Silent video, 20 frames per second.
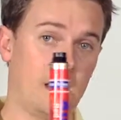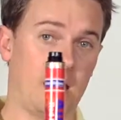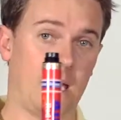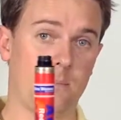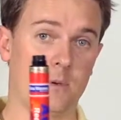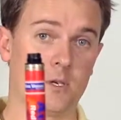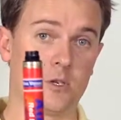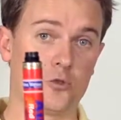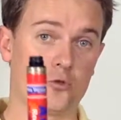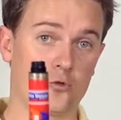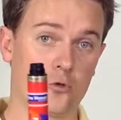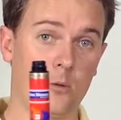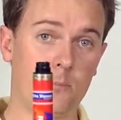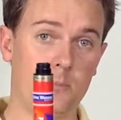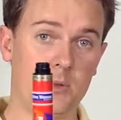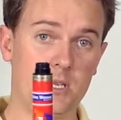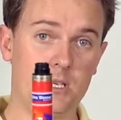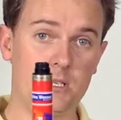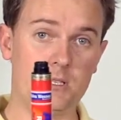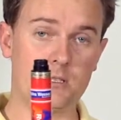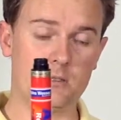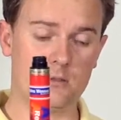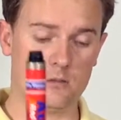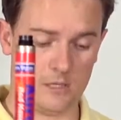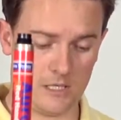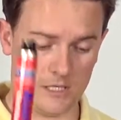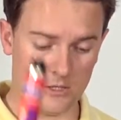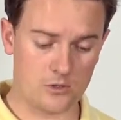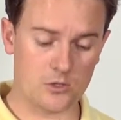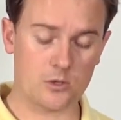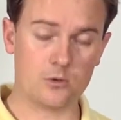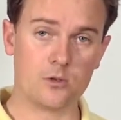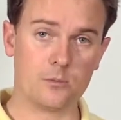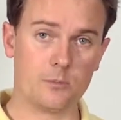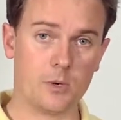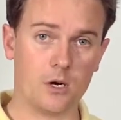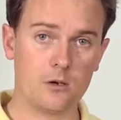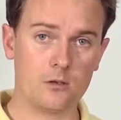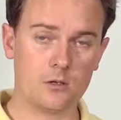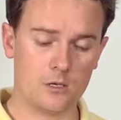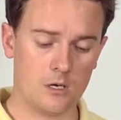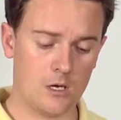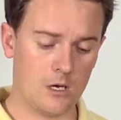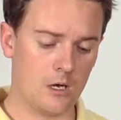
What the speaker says: happen to drop this into the boat,